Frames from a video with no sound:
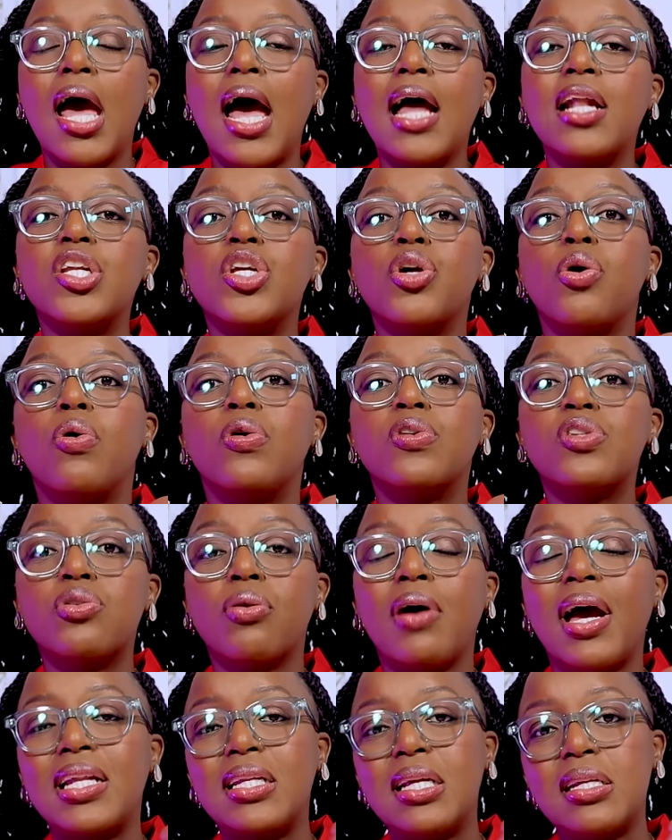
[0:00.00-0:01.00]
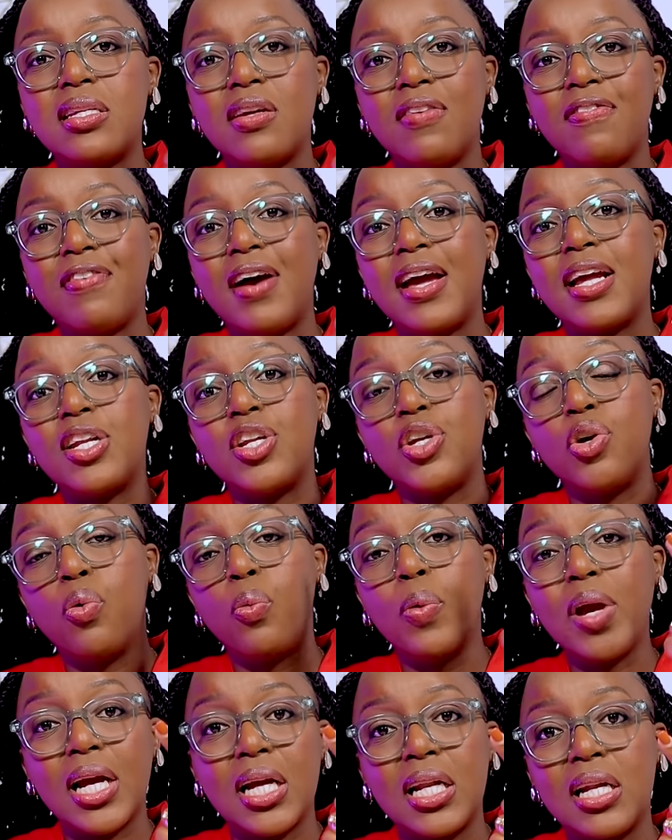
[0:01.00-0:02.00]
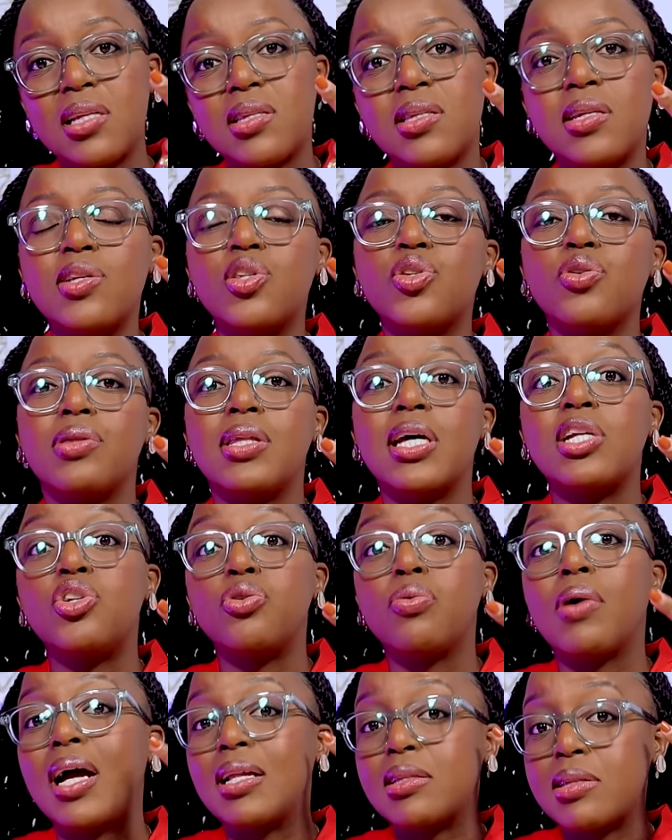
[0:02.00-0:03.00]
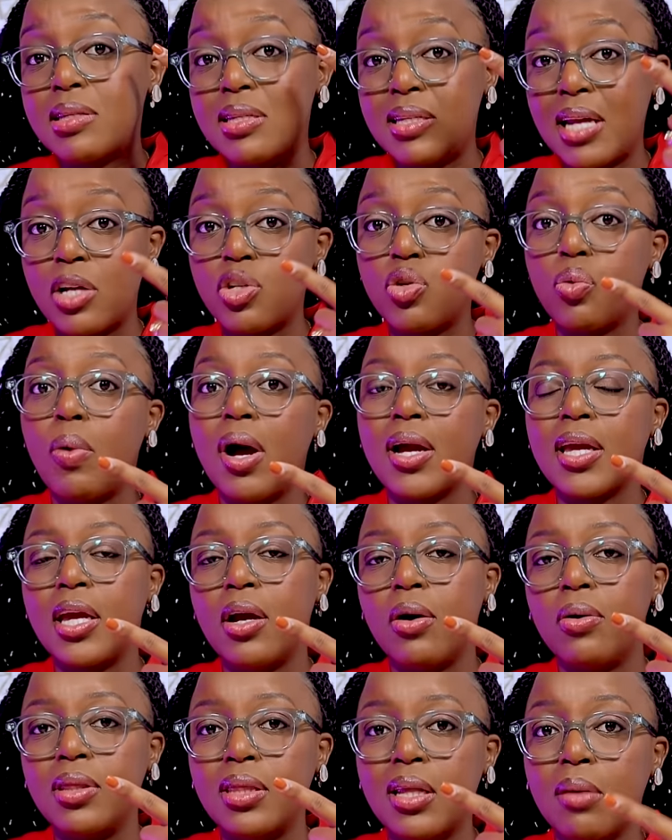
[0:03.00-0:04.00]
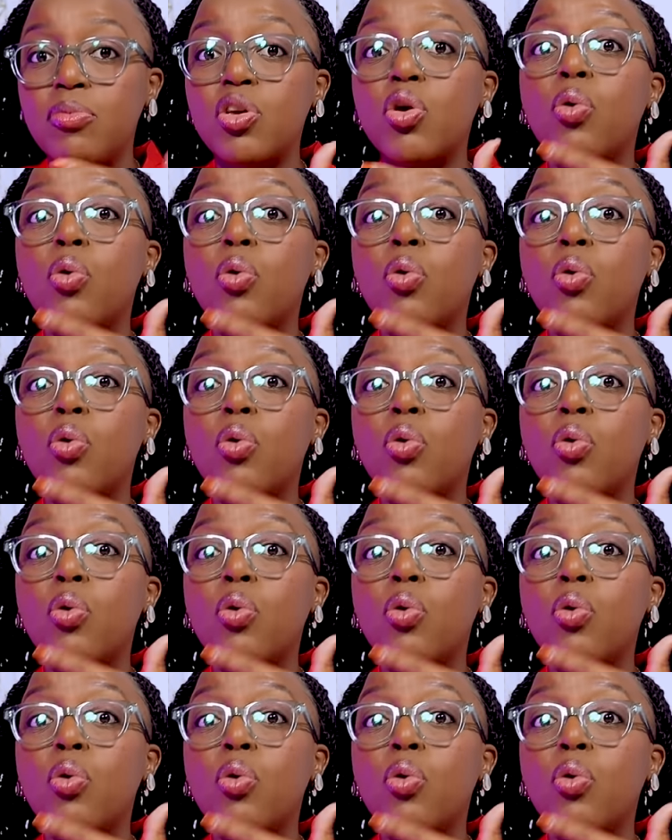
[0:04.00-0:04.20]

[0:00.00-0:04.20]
And you're also identifying your weaknesses so that you can start working on them.